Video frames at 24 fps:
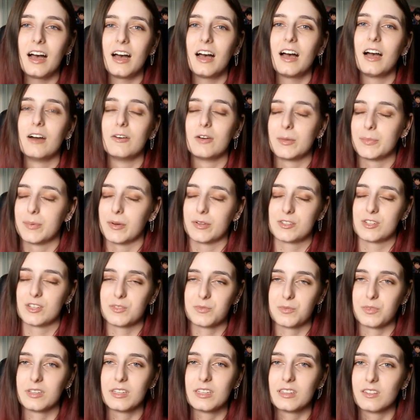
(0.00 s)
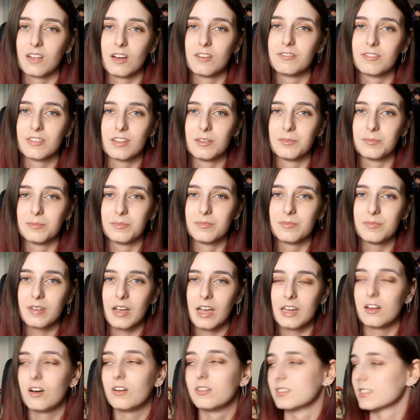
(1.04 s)
We both just really love them.
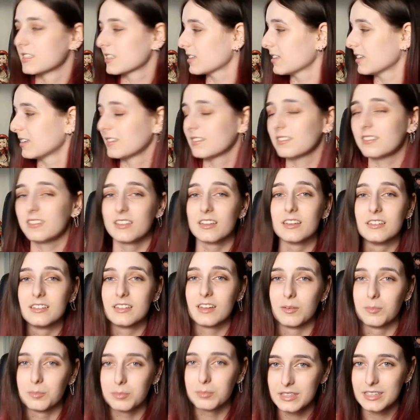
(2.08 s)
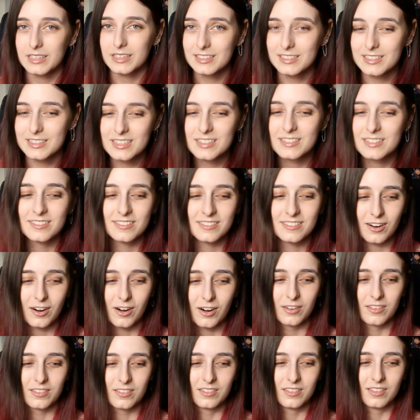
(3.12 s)
And honestly, like, the dumplings
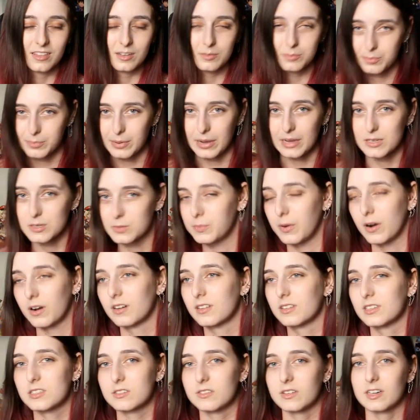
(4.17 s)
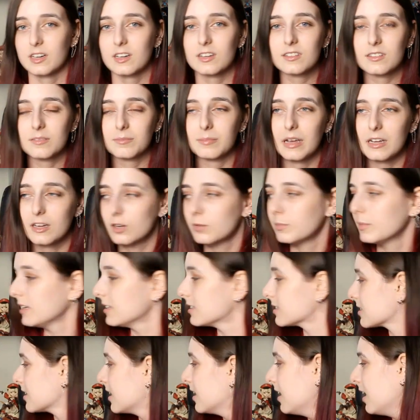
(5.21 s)
are the best part of this figure.
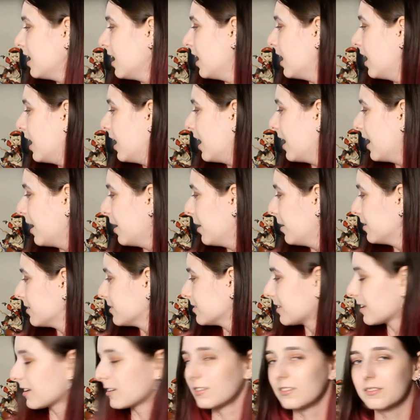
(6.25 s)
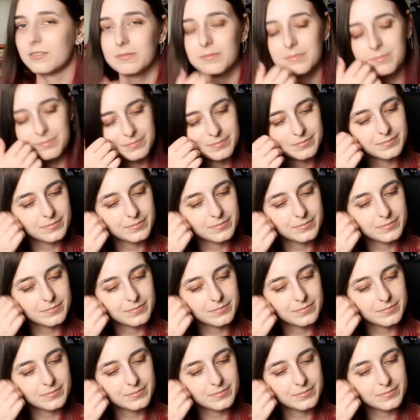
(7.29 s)
Megumin's little...